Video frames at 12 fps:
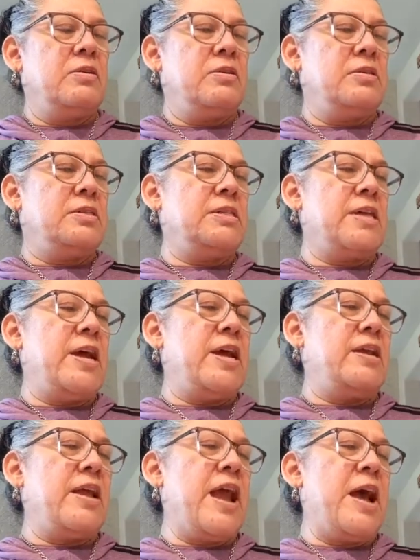
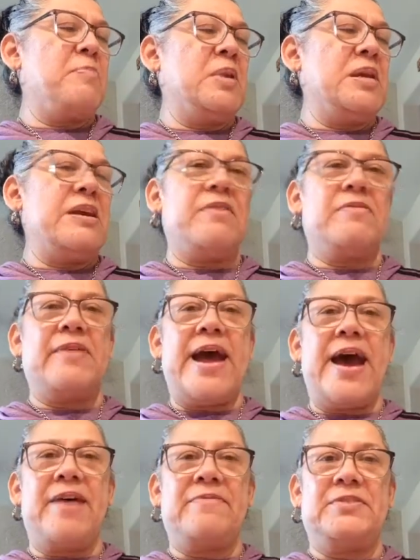scent, Happy Ever
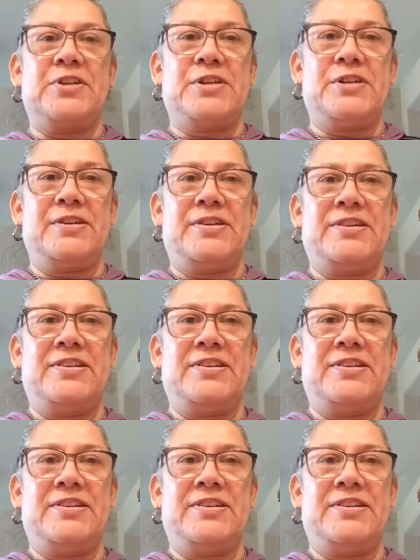After.